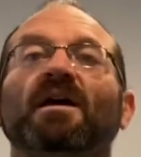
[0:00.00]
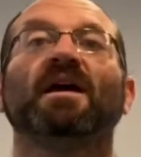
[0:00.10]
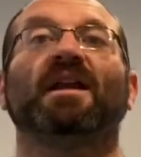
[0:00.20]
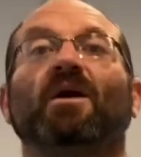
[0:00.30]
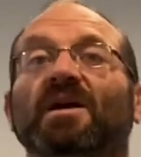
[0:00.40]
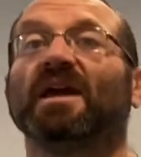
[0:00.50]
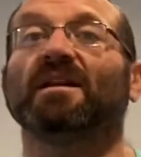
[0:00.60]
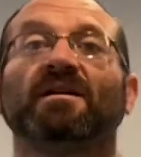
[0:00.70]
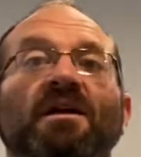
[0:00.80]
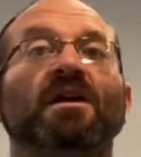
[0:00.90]
Now again,
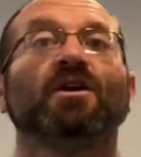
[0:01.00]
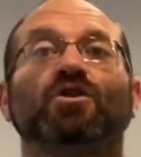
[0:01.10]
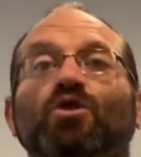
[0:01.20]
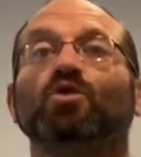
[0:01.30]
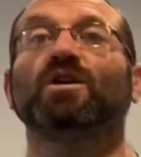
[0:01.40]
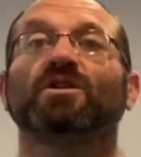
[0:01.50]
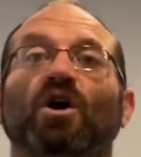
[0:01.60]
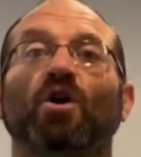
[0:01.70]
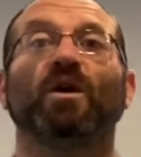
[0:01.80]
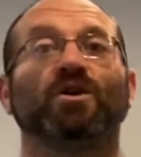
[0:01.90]
you can
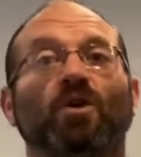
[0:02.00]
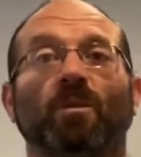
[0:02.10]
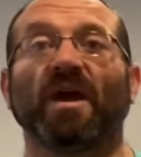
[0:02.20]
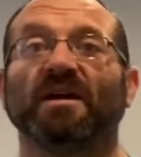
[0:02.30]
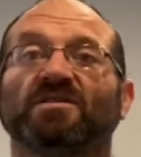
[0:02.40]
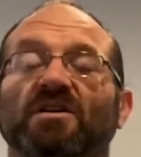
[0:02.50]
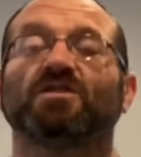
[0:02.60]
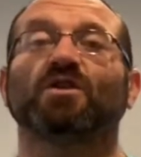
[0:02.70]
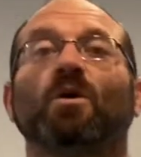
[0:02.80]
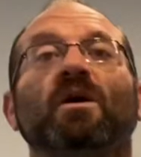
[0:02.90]
go at your pace.
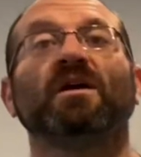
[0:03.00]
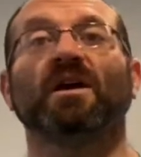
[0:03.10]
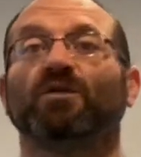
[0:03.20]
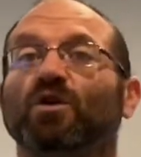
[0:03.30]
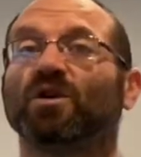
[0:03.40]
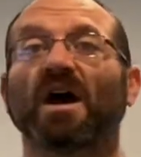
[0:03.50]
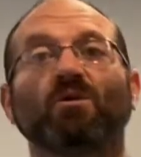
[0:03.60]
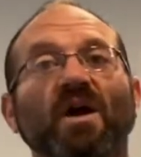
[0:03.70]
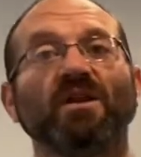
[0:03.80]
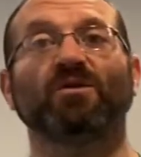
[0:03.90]
So if you're not
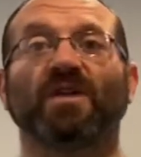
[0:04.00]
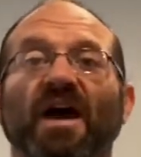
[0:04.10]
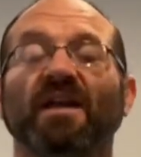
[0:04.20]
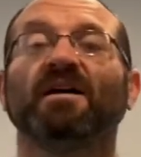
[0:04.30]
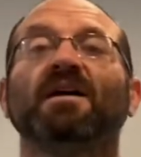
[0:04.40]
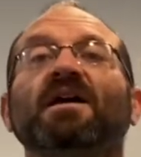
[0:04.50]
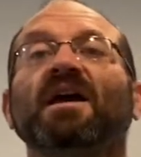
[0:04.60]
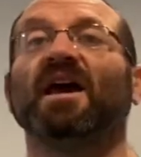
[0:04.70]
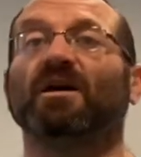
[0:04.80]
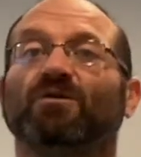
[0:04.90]
ready for that,
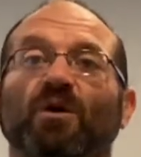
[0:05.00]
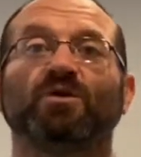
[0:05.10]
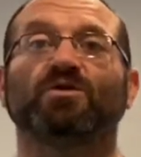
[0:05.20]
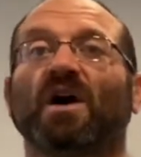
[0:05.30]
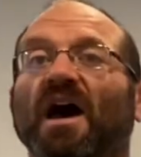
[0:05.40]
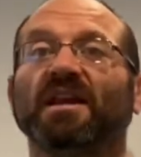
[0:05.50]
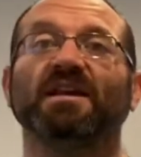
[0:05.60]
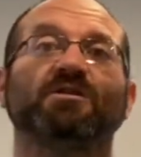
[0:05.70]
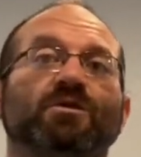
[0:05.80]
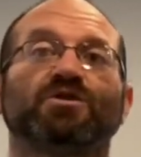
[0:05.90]
and if those high
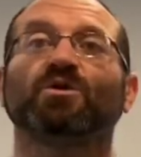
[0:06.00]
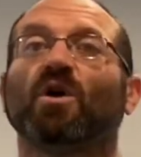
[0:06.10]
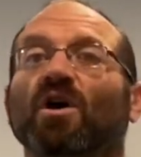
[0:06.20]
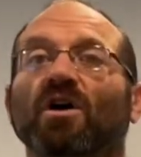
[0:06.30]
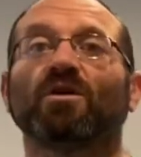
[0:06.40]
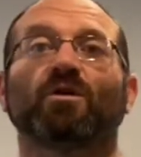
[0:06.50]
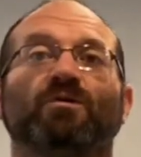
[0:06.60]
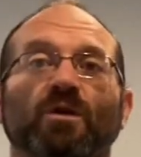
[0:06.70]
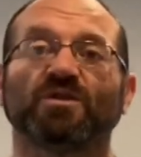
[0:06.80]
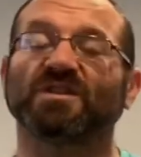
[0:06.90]
knees were too hard, or if
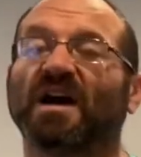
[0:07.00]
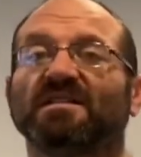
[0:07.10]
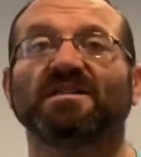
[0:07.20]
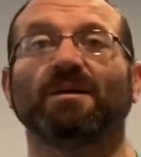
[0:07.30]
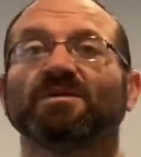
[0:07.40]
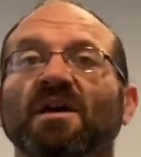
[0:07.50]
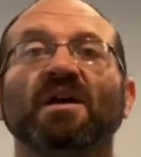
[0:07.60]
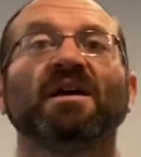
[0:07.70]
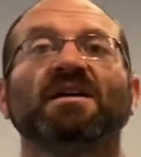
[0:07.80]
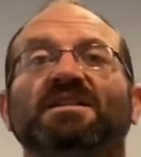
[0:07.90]
those side steps
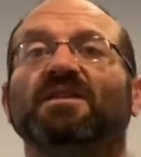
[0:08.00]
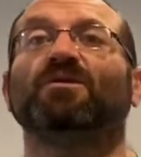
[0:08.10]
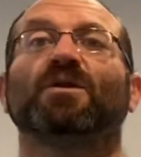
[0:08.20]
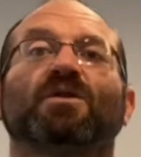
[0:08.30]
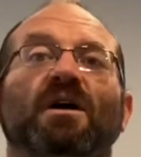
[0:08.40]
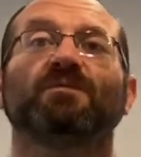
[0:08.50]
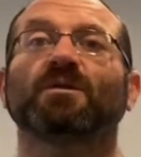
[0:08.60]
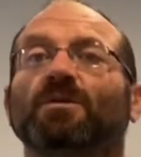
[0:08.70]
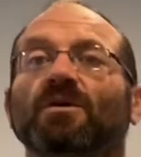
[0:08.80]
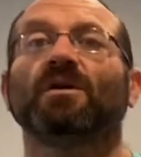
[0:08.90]
didn't feel
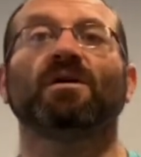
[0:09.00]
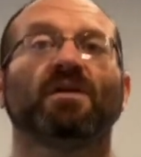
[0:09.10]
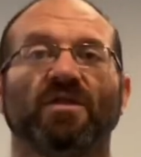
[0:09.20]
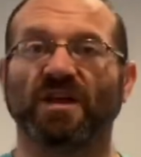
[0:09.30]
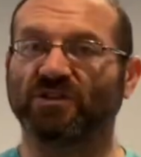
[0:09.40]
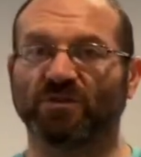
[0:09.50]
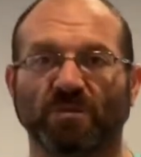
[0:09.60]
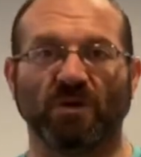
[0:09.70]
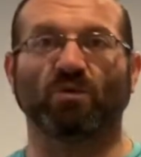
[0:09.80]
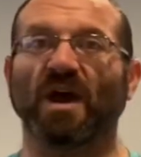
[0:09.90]
comfortable, then just be
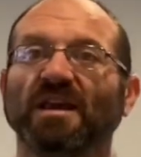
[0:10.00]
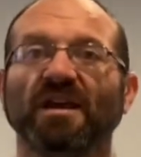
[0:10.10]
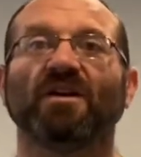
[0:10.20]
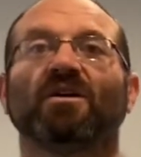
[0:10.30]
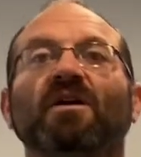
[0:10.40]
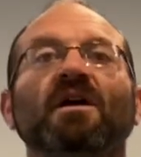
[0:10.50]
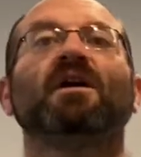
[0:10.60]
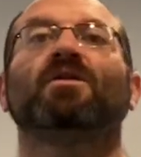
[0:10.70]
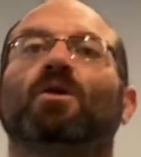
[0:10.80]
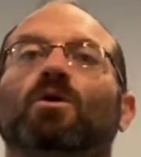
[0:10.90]
right here
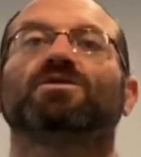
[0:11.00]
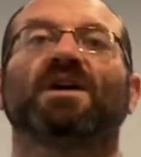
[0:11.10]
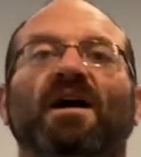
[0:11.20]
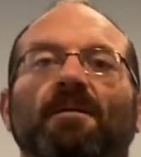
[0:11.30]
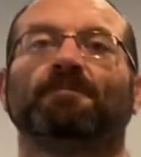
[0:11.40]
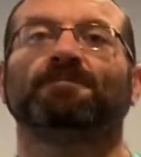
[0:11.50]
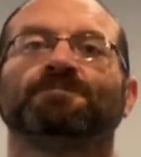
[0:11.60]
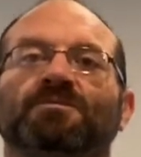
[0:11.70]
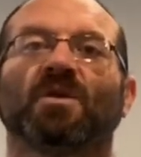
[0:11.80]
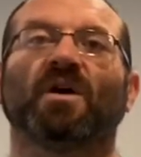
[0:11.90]
the whole time,
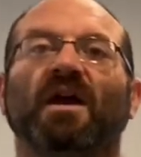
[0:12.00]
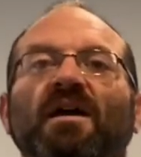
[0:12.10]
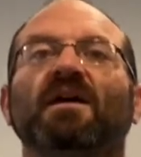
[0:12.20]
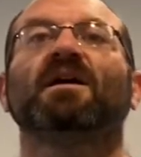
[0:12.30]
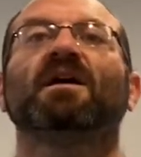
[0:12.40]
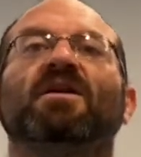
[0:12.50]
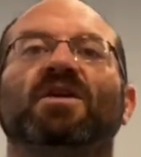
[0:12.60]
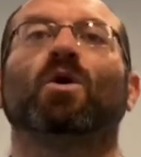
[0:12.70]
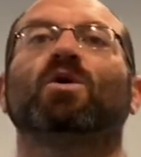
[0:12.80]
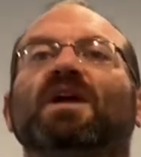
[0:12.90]
okay? The
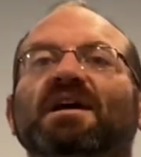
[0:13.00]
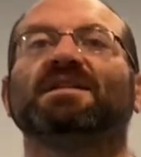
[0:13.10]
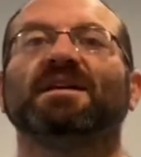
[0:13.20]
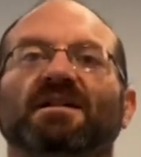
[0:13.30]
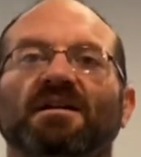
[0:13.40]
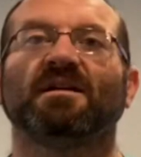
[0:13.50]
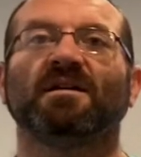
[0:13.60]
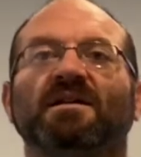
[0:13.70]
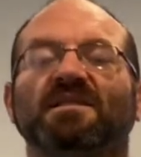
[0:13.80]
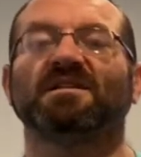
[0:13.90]
whole idea
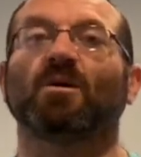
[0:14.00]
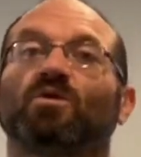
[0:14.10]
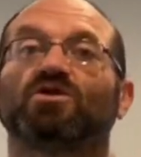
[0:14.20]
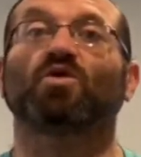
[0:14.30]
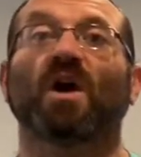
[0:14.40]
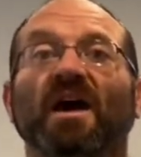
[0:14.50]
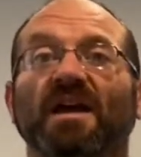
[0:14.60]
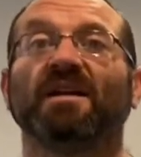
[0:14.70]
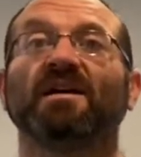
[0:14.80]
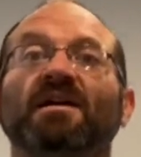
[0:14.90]
is that we're
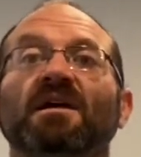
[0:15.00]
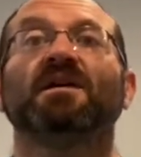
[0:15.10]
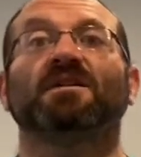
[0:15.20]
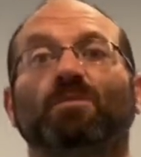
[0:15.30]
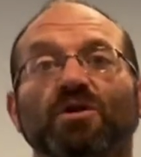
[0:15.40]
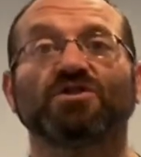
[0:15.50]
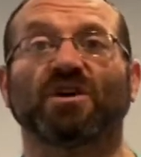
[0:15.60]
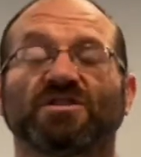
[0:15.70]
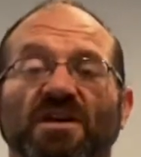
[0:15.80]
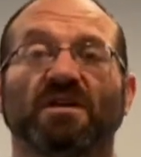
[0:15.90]
trying to push
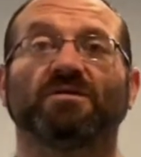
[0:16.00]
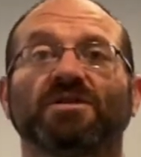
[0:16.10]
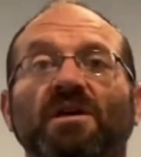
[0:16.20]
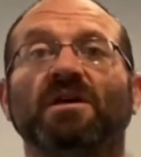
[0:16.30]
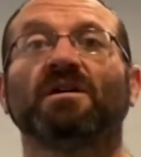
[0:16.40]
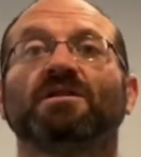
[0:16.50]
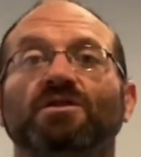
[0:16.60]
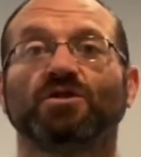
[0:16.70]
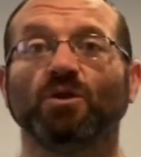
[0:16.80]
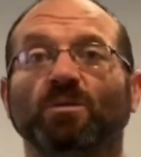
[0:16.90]
ourselves
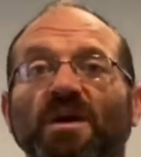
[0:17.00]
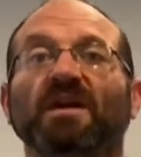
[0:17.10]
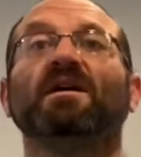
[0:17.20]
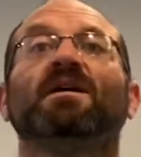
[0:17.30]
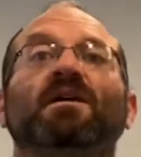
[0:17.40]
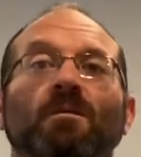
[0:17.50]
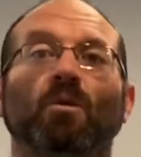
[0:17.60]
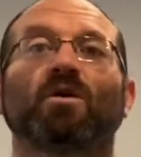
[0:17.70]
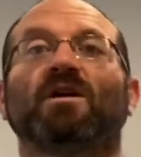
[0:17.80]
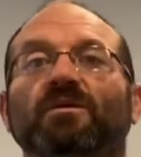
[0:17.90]
to be more
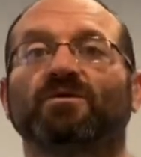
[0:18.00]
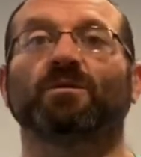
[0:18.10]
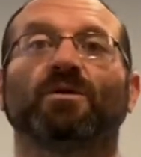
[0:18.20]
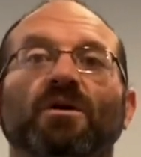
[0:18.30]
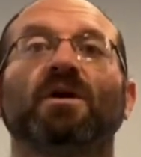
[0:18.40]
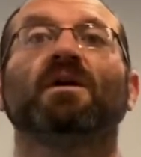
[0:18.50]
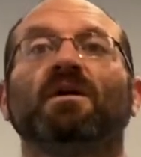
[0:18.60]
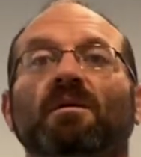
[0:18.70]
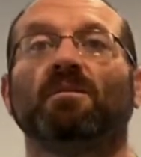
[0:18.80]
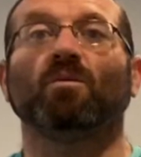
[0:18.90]
comfortable
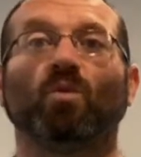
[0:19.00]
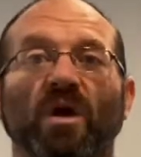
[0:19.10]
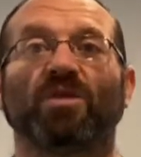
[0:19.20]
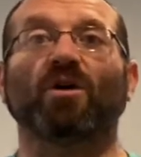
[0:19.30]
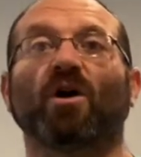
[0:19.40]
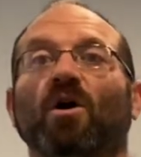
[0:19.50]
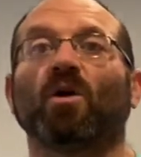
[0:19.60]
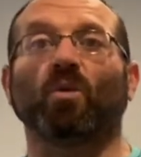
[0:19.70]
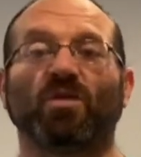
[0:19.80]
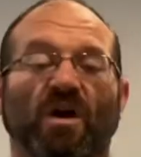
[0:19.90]
with
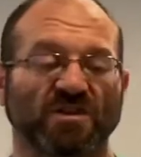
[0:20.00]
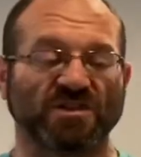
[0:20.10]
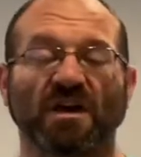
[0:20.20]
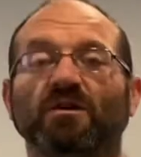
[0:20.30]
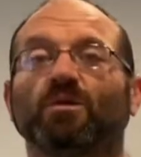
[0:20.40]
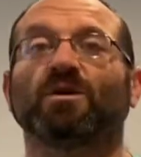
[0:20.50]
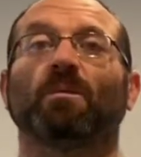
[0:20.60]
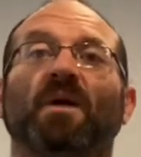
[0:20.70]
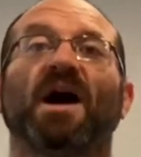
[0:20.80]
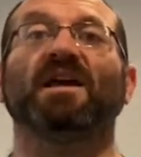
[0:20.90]
ourselves, with our
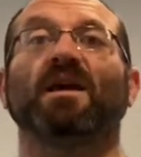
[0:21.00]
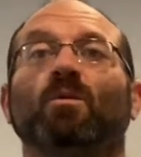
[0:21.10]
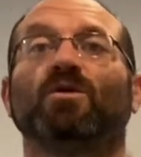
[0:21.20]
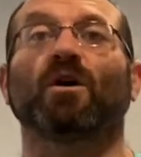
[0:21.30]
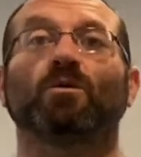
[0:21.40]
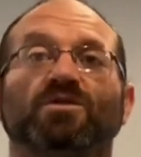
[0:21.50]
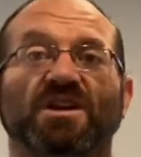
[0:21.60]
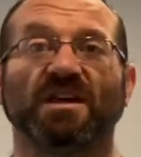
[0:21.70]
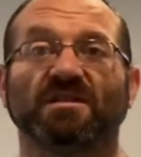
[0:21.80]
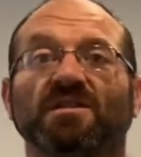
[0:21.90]
body, and with our
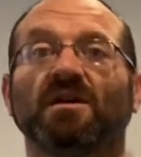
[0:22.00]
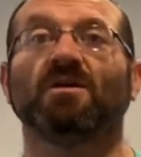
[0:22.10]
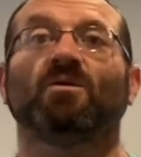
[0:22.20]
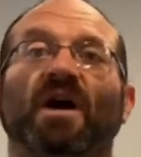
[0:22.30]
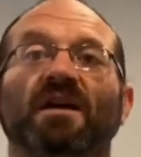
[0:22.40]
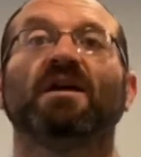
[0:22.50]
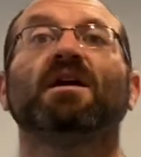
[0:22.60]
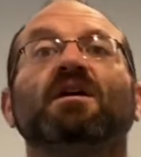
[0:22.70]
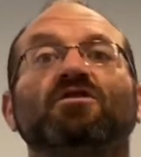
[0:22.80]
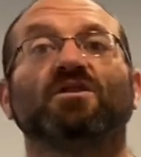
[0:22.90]
routines, right?
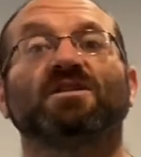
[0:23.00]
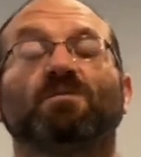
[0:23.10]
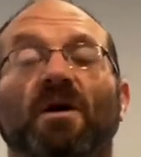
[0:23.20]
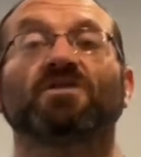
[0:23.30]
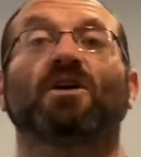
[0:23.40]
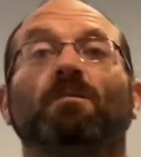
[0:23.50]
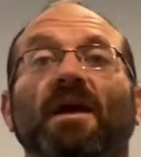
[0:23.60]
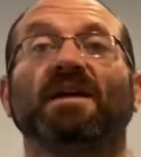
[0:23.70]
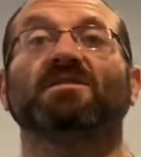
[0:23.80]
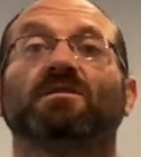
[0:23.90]
So let's start
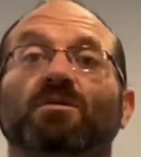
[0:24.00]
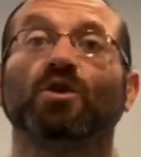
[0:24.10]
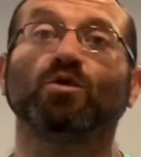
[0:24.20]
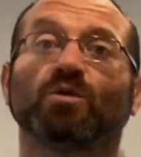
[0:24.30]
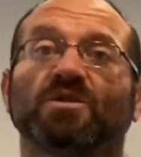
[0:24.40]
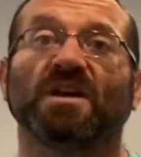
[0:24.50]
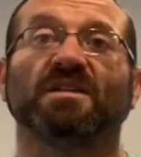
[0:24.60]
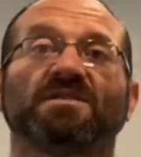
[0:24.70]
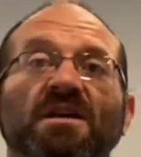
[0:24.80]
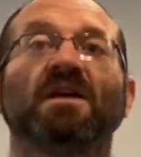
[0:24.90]
making some new
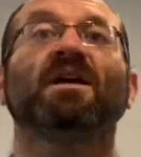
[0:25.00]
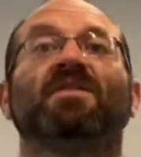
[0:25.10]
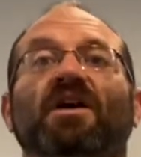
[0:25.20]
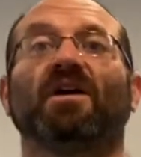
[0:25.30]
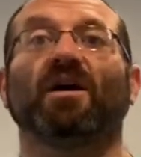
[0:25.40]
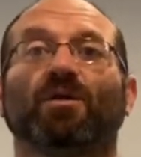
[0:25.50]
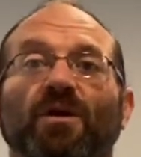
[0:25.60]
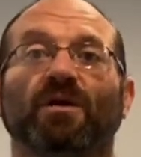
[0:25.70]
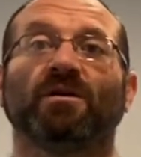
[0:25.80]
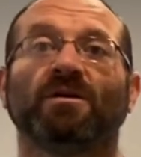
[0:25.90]
routines that are
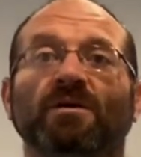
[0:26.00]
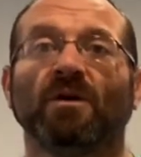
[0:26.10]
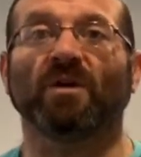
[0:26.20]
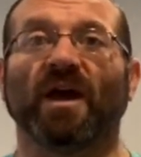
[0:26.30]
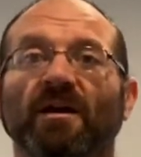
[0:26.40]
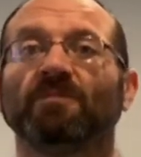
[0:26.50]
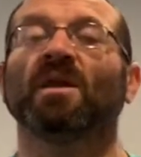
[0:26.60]
healthier, okay?